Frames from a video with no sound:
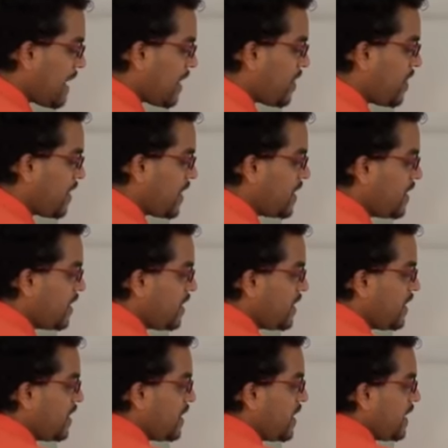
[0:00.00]
method
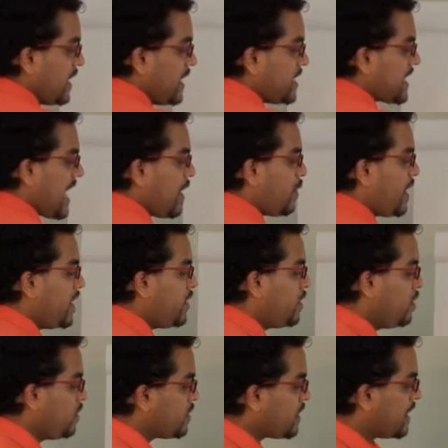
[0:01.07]
is how I
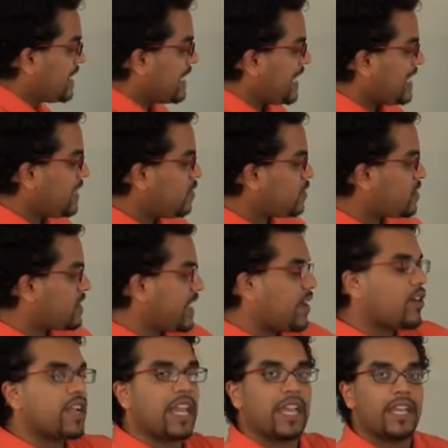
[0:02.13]
use a little
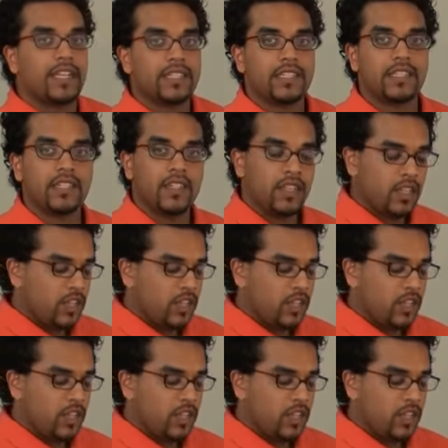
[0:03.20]
staircase